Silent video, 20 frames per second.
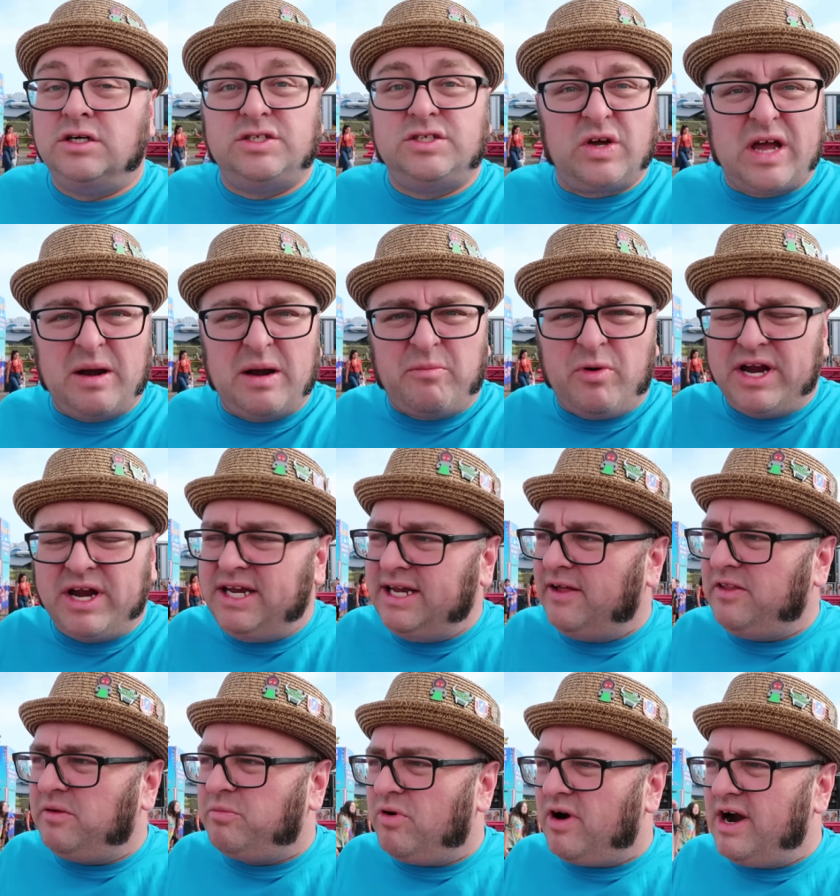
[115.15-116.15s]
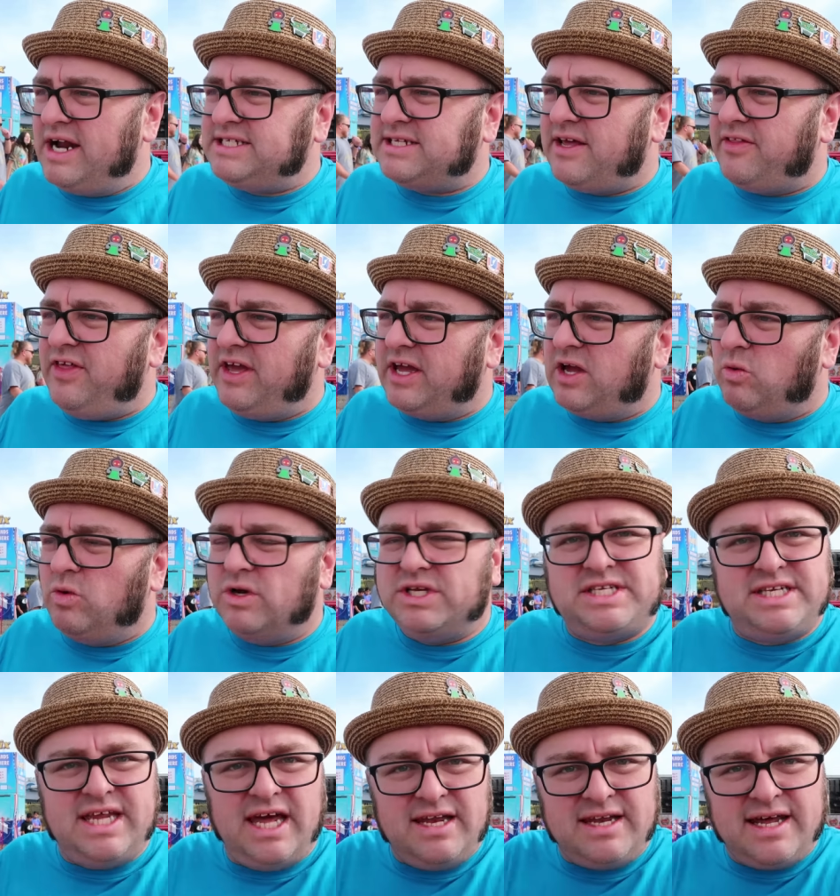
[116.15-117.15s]
So kind of breaking down the price, I think it
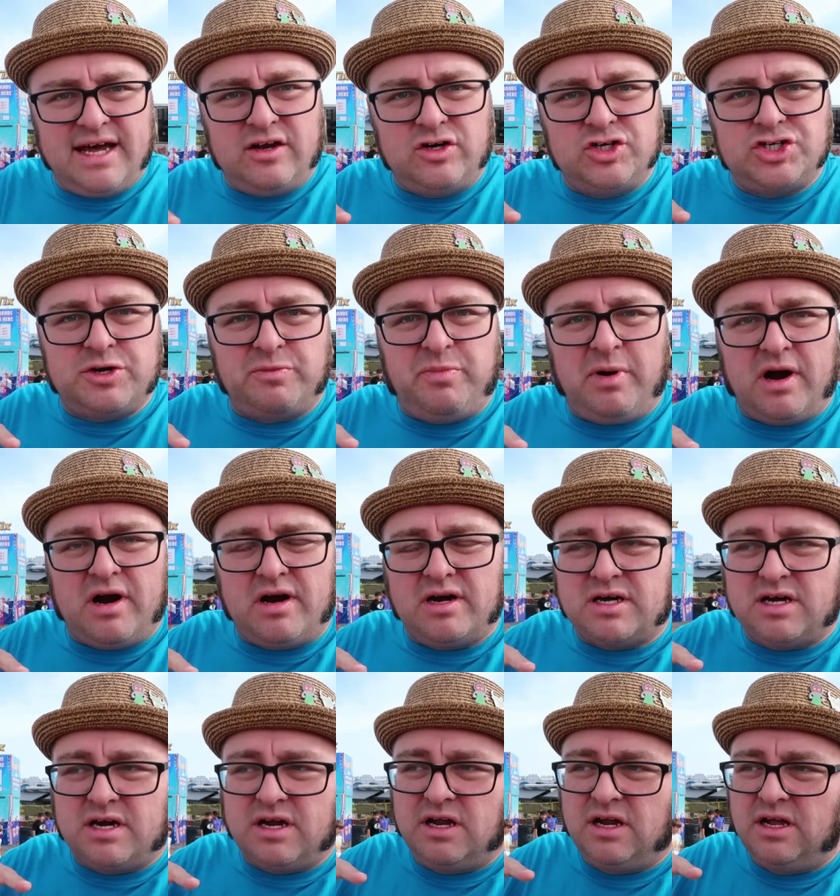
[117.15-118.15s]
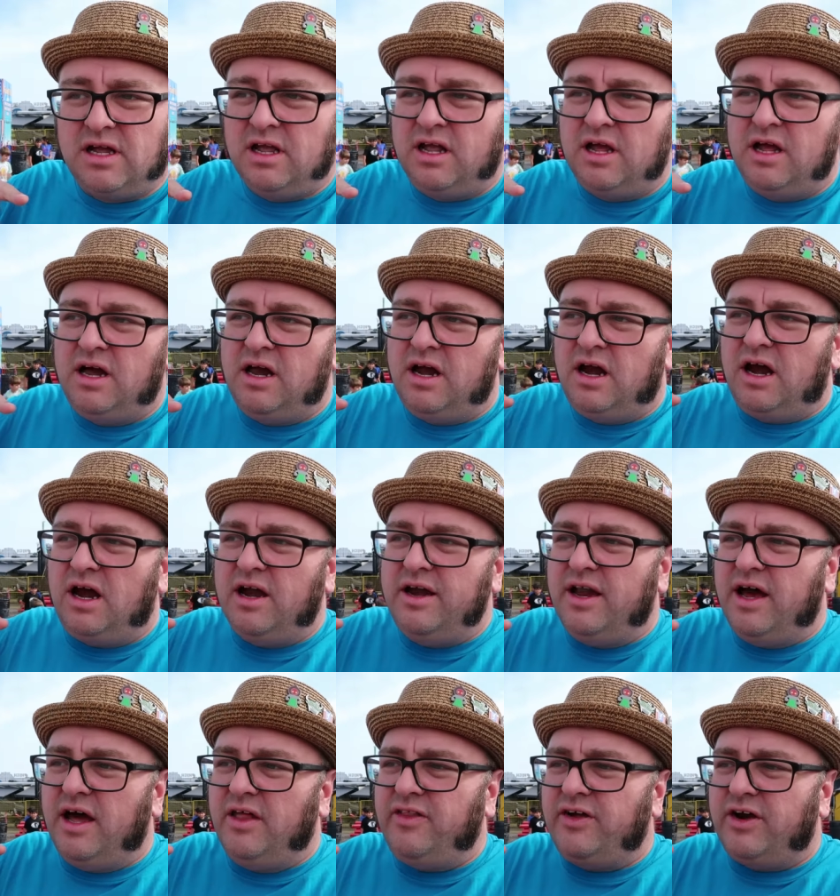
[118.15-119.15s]
was $10 to park,
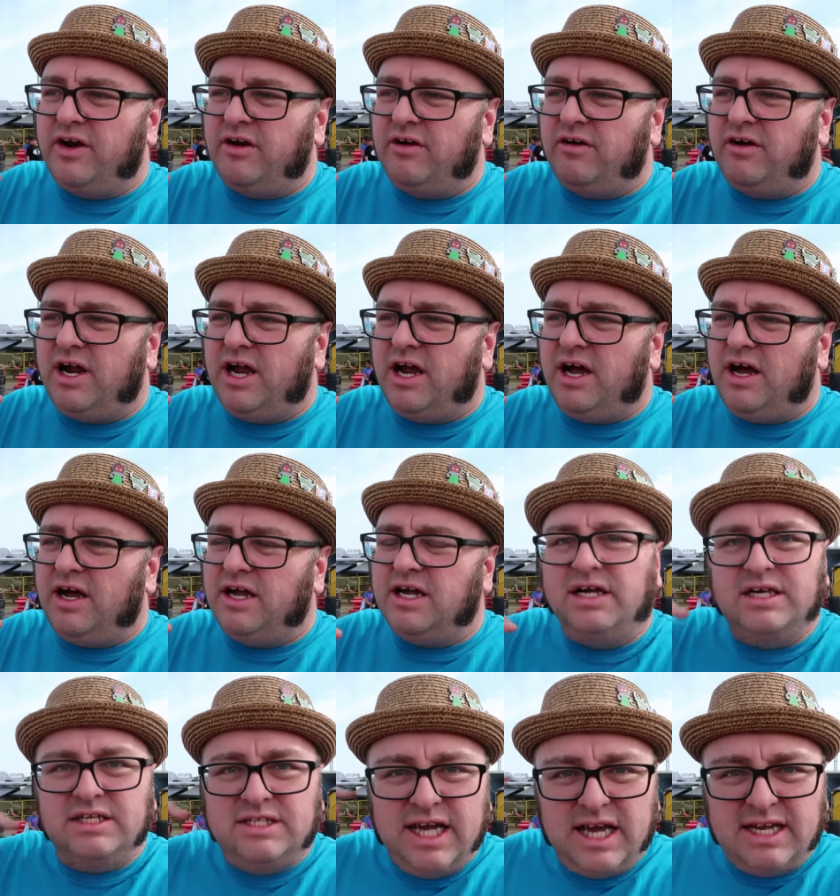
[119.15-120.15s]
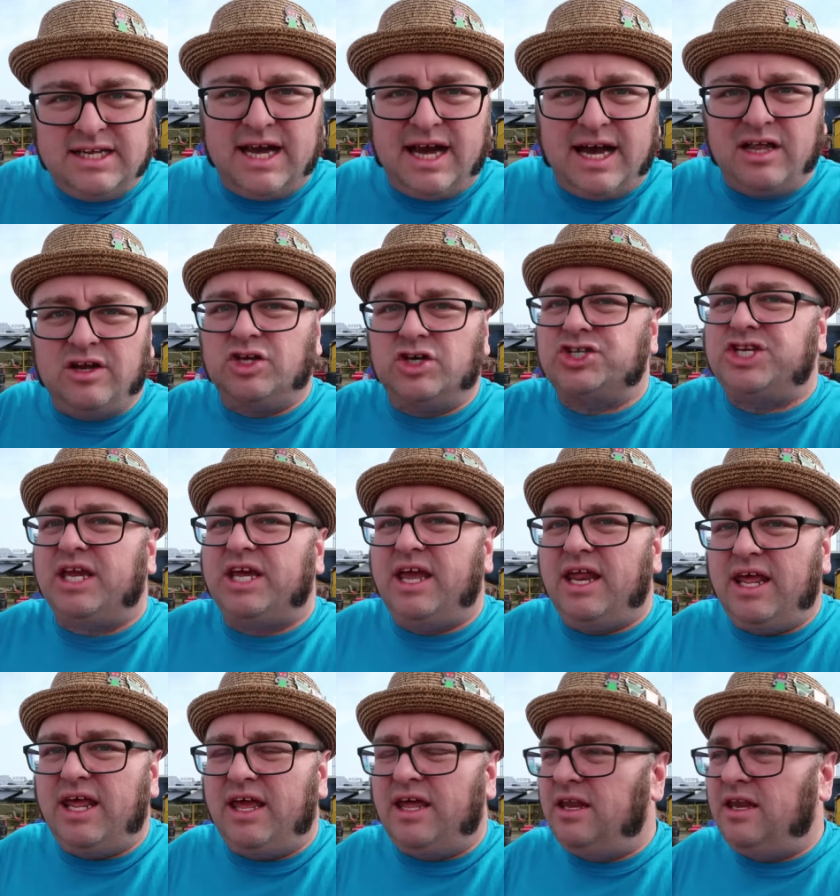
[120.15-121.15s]
another $10 to
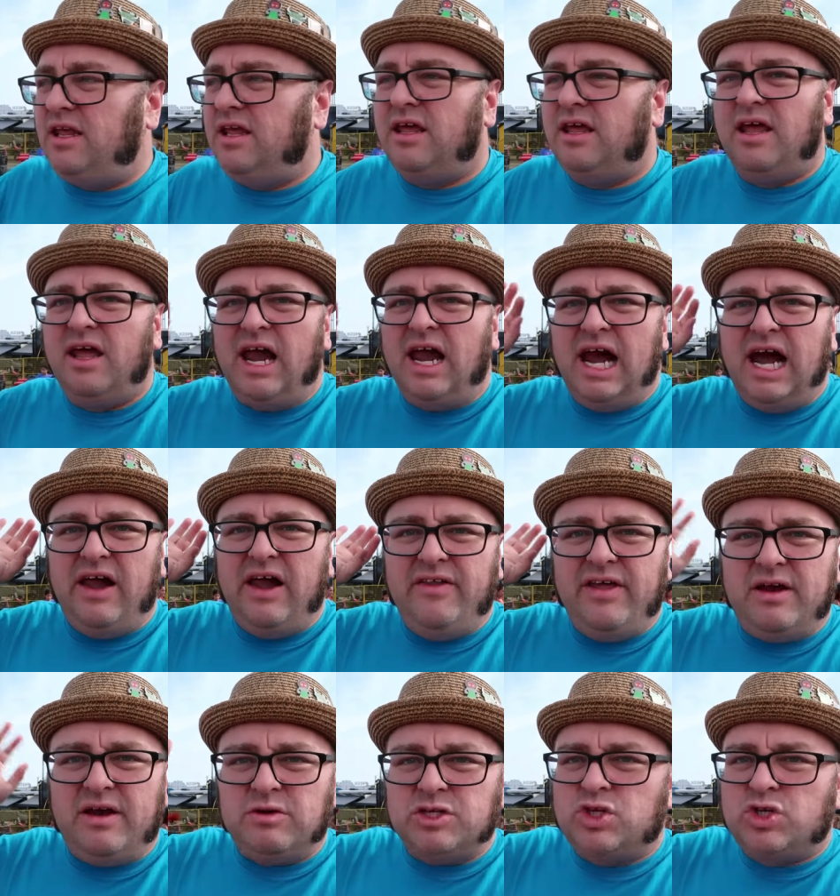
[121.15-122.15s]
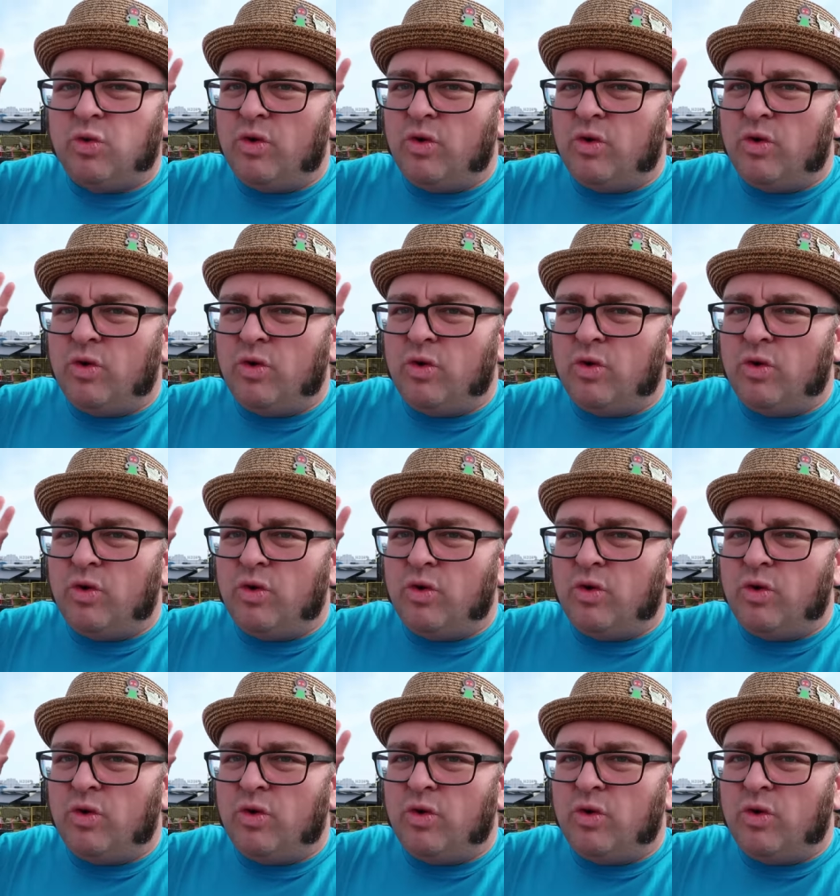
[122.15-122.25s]
get in, and then it was